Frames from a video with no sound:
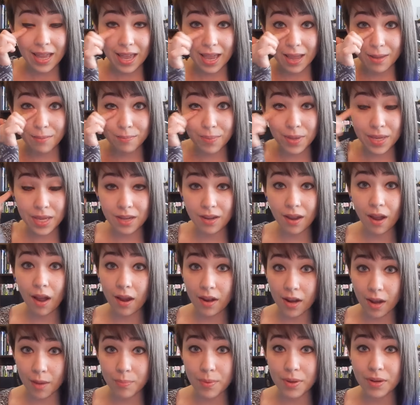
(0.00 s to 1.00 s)
and being
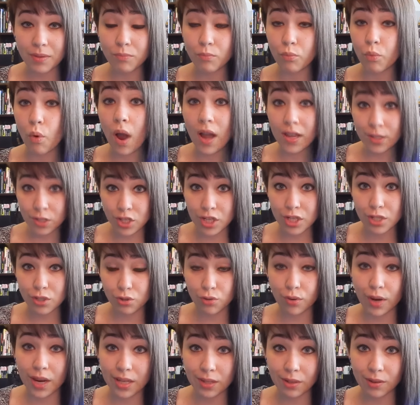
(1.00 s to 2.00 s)
caught up in watching
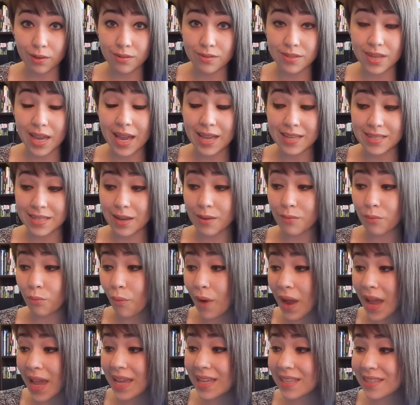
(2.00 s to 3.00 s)
trailers as I
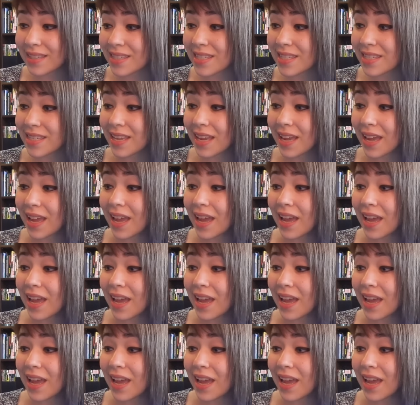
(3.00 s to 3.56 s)
went.